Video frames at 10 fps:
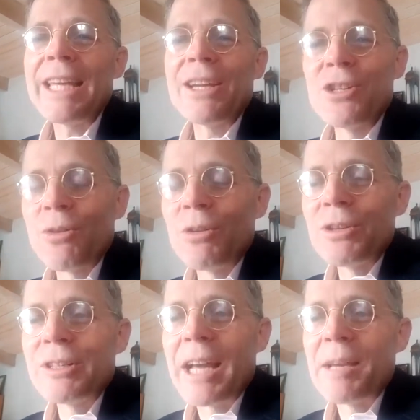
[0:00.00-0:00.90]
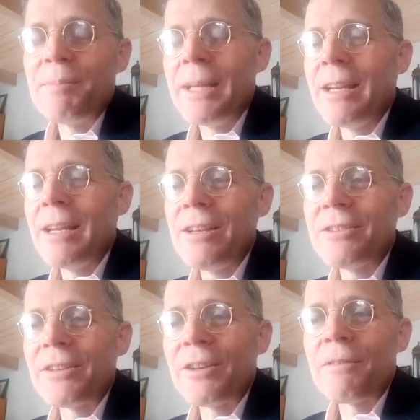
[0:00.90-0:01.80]
controlled your
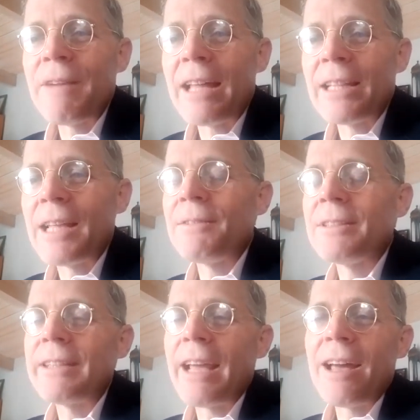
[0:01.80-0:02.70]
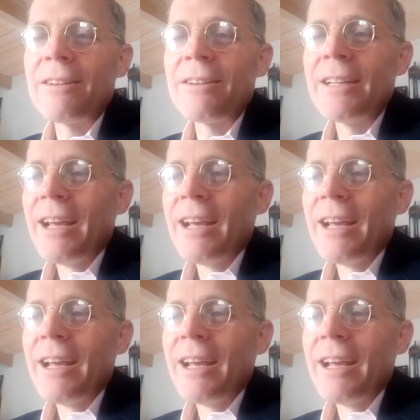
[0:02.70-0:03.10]
diabetes, your fat levels down,